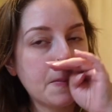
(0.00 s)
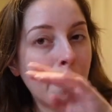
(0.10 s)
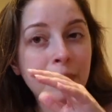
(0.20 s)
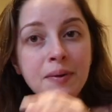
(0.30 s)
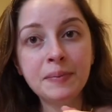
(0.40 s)

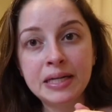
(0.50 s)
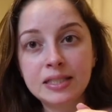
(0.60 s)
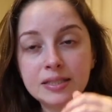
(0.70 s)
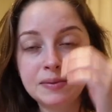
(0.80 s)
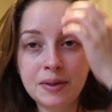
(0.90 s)
I'm gonna
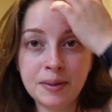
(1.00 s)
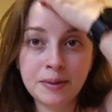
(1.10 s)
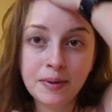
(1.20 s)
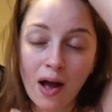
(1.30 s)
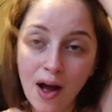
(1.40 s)
make
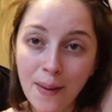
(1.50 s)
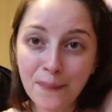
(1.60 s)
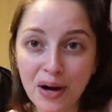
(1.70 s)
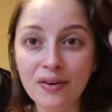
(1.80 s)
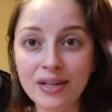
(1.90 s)
a hot
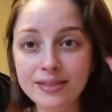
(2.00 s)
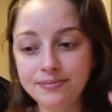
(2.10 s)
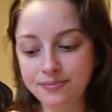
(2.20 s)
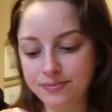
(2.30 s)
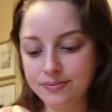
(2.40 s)
brownie
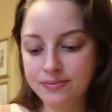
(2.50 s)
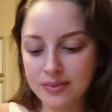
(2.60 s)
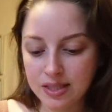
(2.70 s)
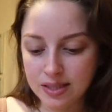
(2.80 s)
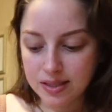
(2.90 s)

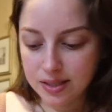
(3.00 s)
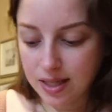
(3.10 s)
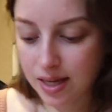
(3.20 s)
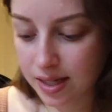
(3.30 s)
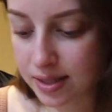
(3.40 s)

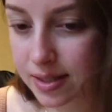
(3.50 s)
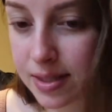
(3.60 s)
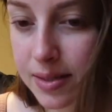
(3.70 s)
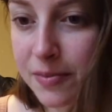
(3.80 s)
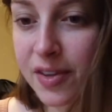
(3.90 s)
and
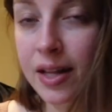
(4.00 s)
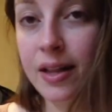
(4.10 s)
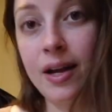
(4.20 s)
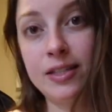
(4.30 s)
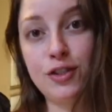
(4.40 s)
some
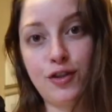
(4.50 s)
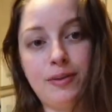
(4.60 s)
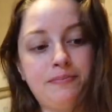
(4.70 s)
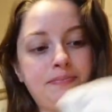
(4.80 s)
vanilla ice cream.